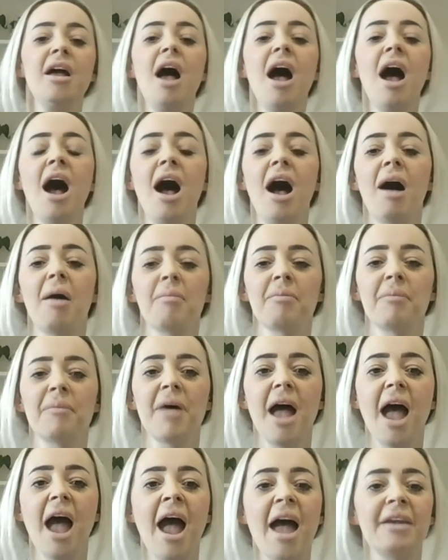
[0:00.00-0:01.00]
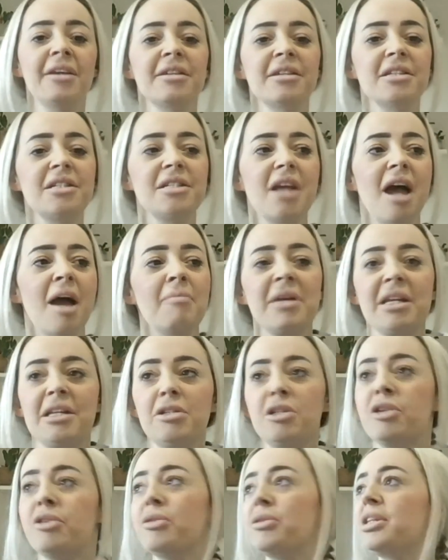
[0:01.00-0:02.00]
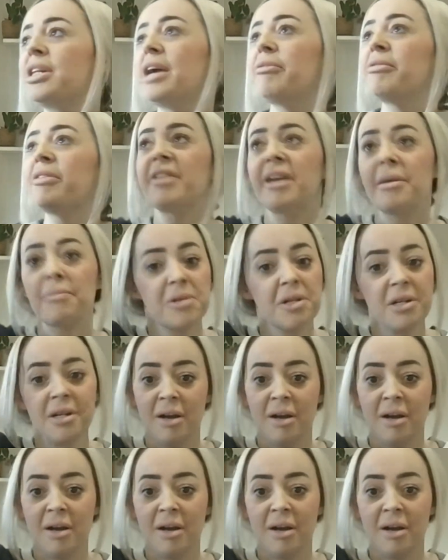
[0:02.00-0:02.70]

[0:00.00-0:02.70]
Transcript: And I mean, you couldn't get reception